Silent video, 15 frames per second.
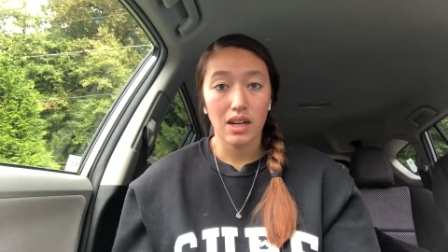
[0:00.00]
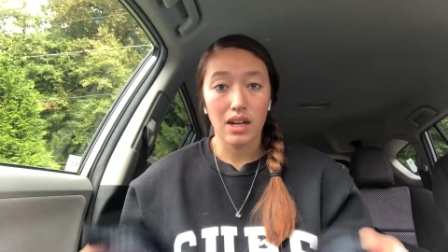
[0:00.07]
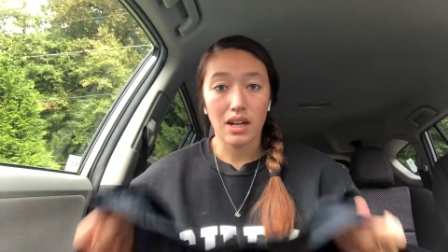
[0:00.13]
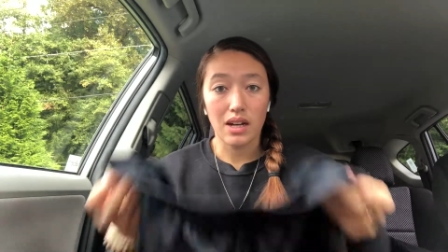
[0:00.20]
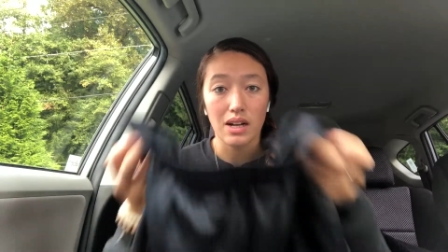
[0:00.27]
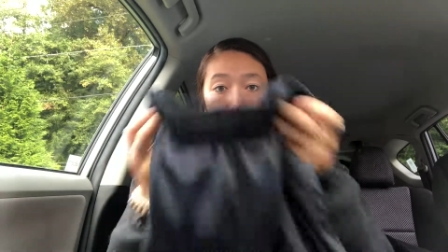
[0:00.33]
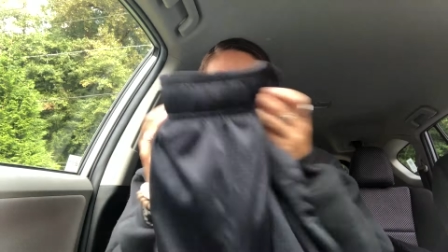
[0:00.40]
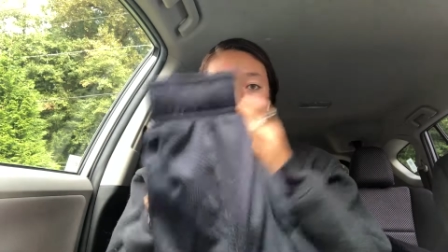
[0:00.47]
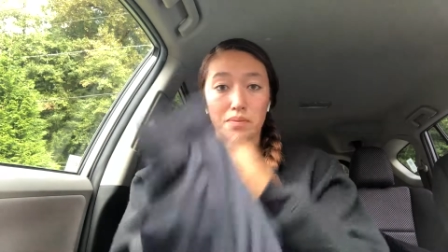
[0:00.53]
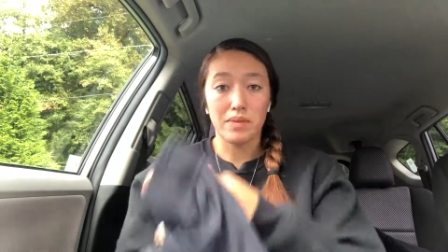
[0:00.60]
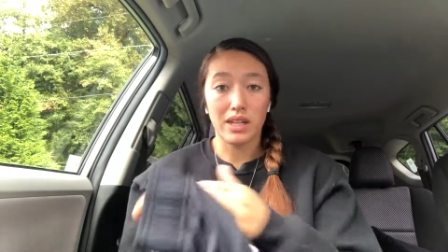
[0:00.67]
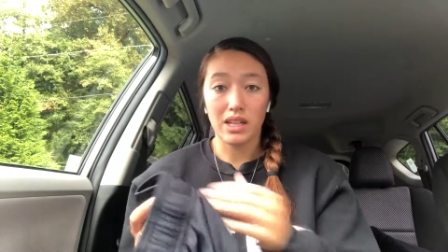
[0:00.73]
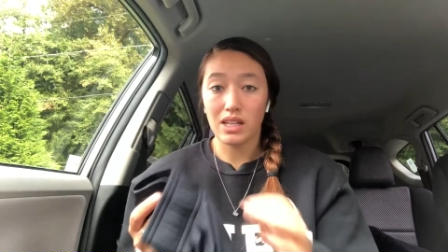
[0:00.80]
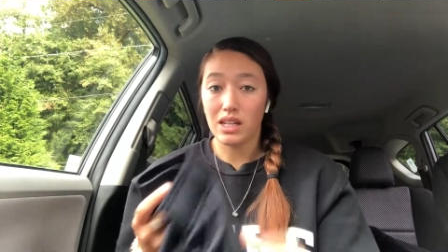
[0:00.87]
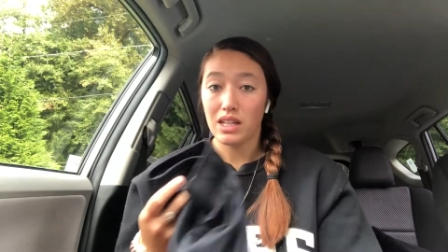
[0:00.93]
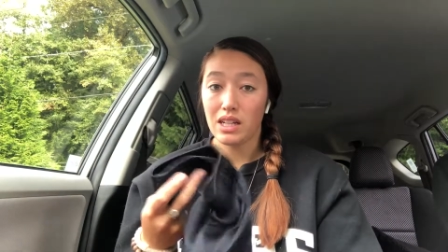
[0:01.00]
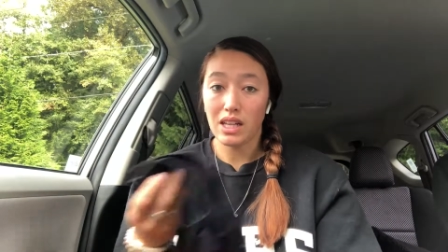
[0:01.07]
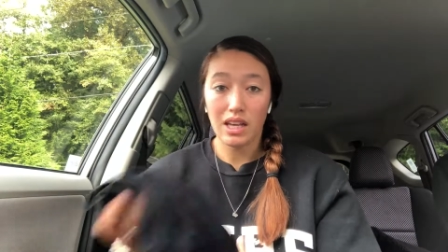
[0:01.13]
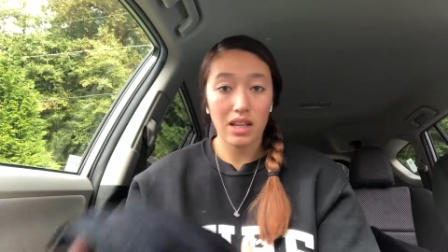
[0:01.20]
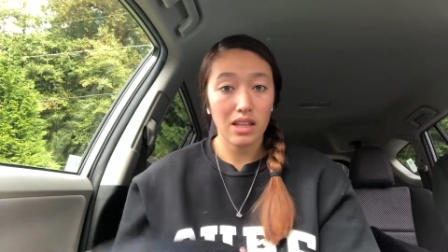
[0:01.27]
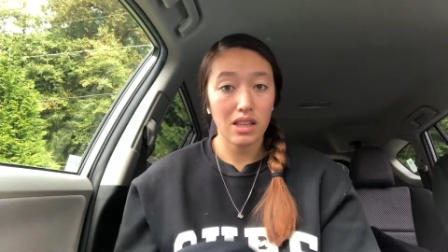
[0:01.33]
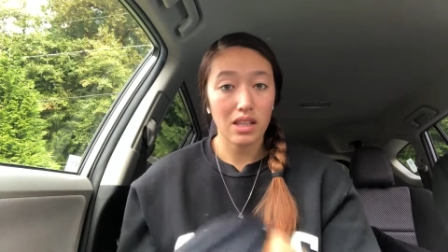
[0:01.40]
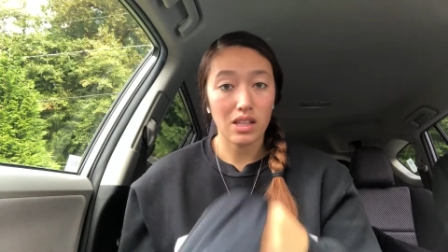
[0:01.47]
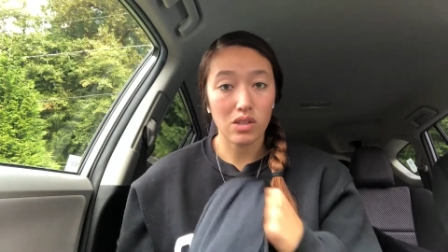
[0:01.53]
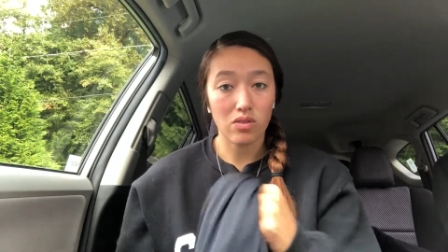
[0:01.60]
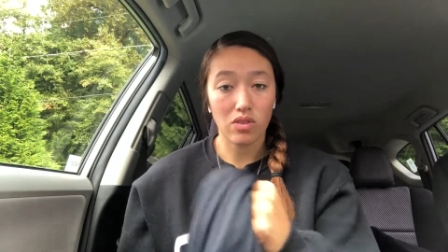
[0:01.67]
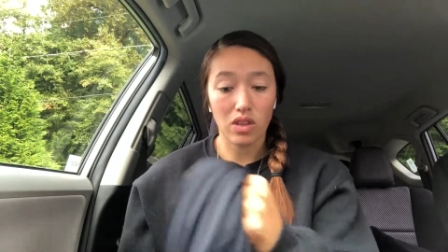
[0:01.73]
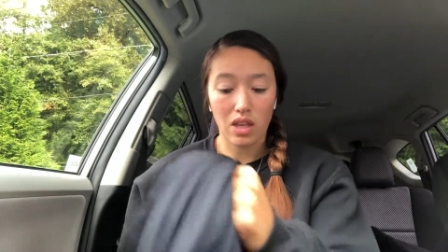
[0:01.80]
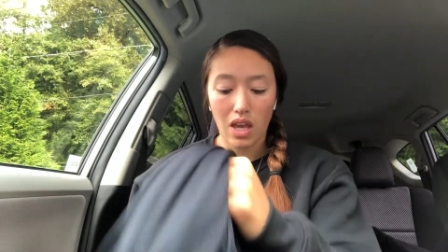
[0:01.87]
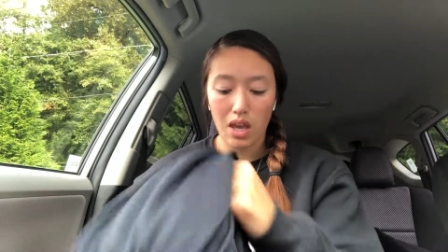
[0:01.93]
Um, they need, again, these for
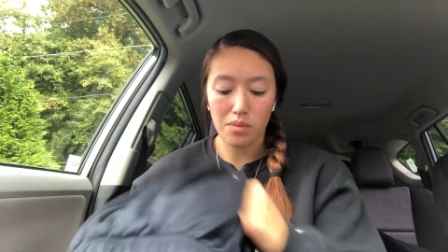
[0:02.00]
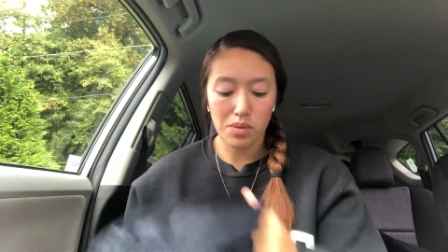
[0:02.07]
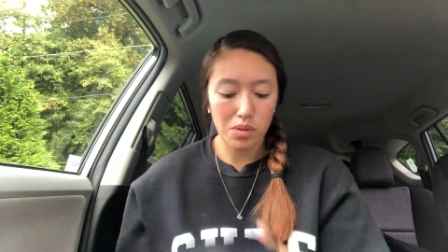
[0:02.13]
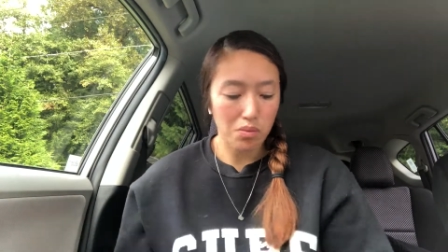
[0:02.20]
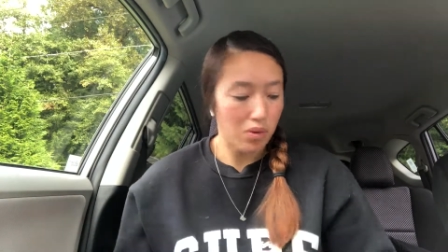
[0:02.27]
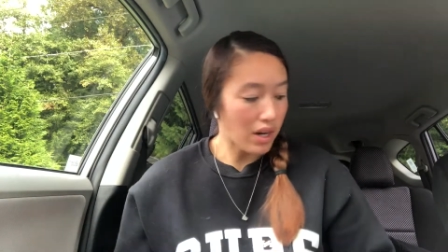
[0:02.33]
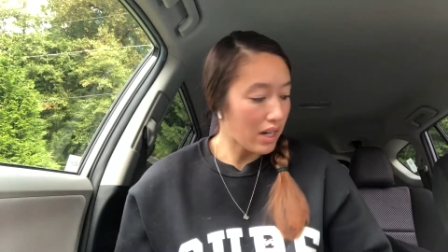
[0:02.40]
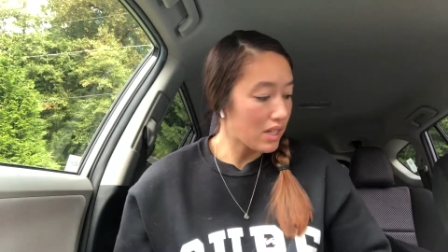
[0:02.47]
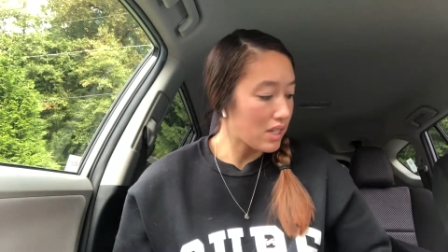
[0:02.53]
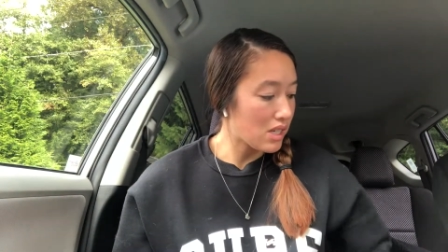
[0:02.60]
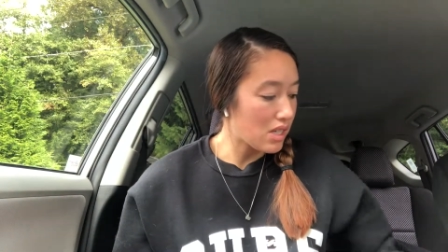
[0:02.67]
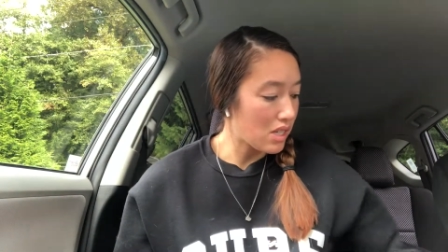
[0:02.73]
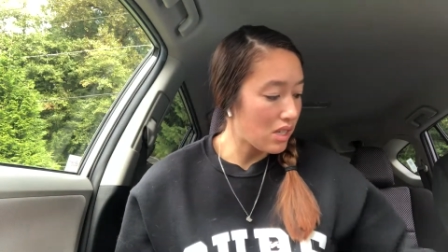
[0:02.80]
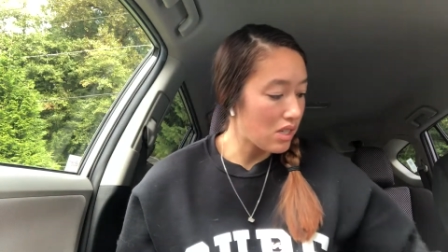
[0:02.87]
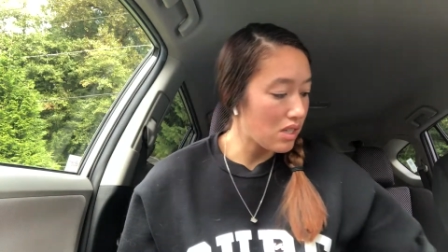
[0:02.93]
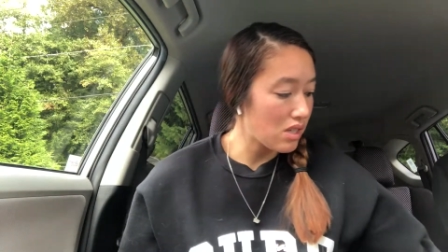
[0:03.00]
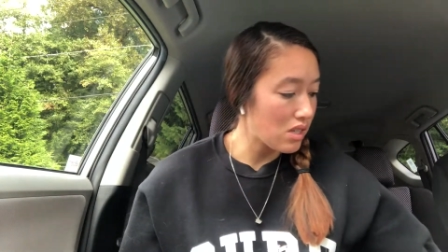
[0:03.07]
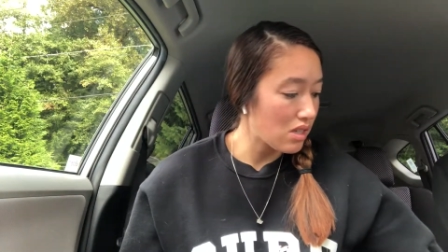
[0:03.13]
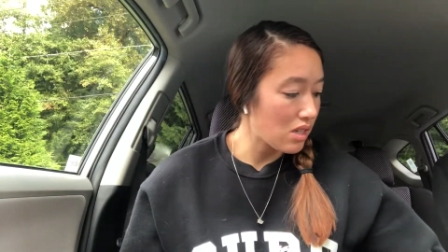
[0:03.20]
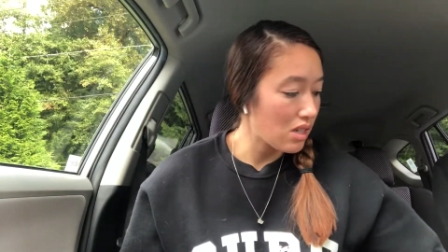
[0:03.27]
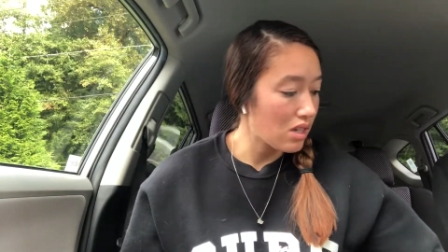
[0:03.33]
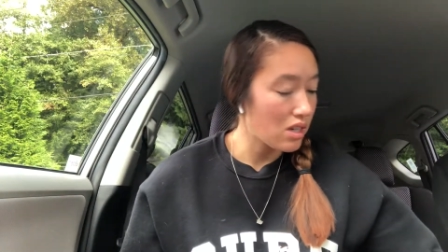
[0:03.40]
the games and practices.